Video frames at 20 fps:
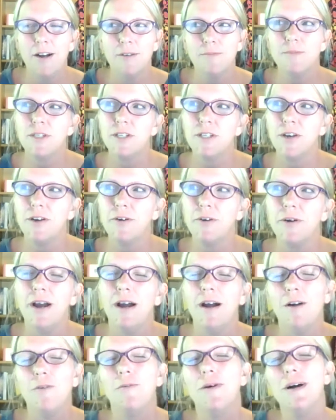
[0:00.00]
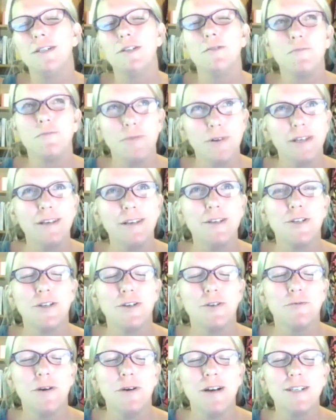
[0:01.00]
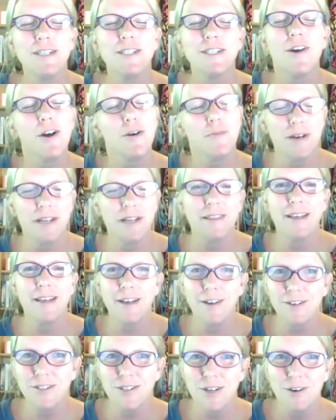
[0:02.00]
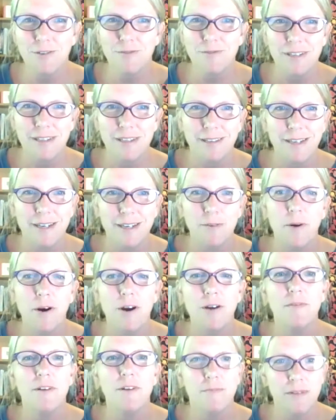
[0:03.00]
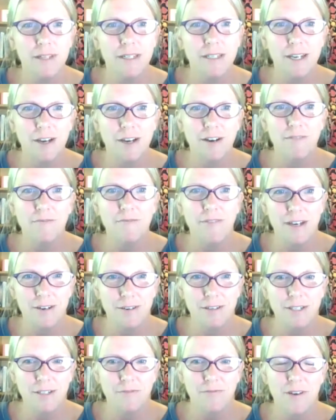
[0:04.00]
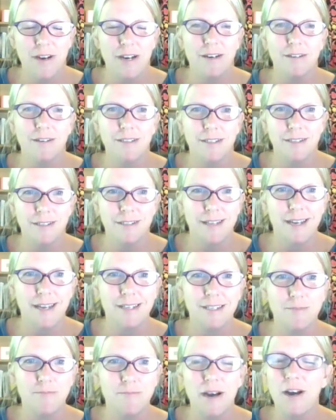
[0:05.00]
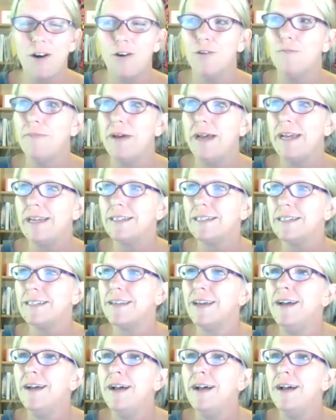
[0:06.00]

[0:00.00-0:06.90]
So I wasn't really sure where to start, but I think I'll start with the Department of Military and Veterans Affairs, since that is my home base.